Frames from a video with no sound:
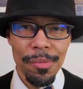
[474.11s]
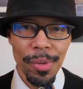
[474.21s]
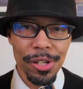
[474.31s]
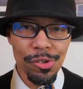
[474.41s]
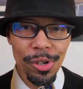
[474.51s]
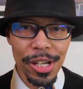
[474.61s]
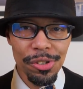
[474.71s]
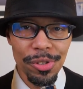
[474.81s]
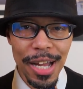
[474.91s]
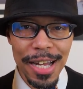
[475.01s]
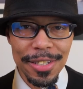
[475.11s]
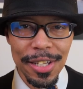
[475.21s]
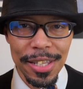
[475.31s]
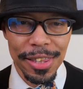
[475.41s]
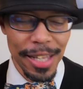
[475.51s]
Make sure that you guys
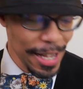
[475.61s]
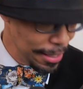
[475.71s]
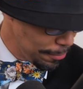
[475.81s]
get that.